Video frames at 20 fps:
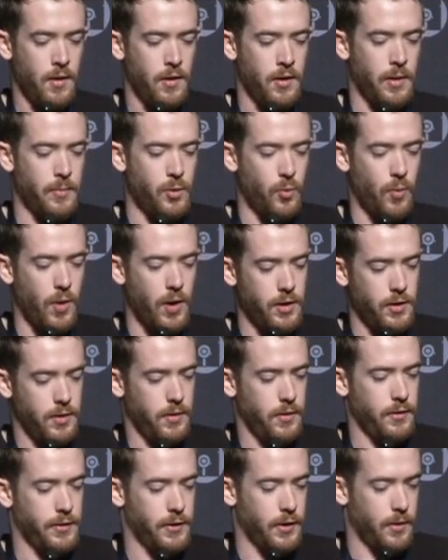I'm going to run it.
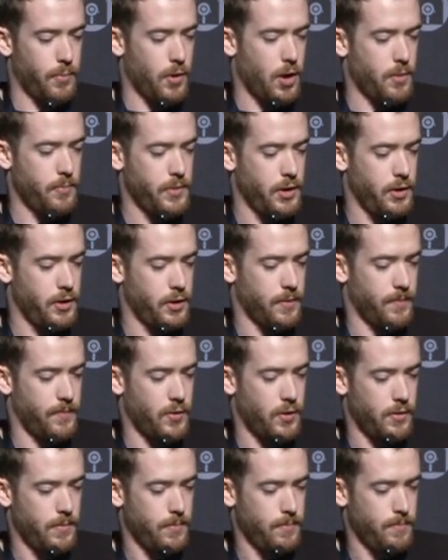It's going to prompt me to
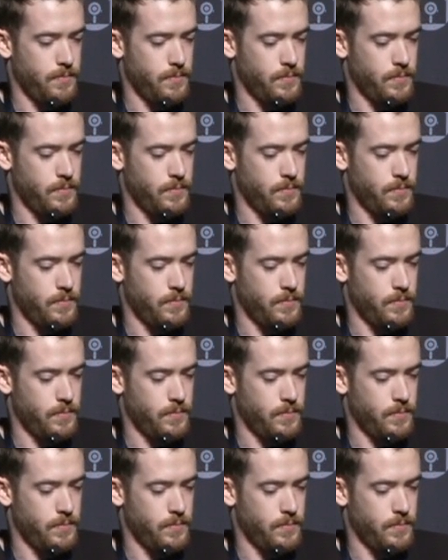confirm.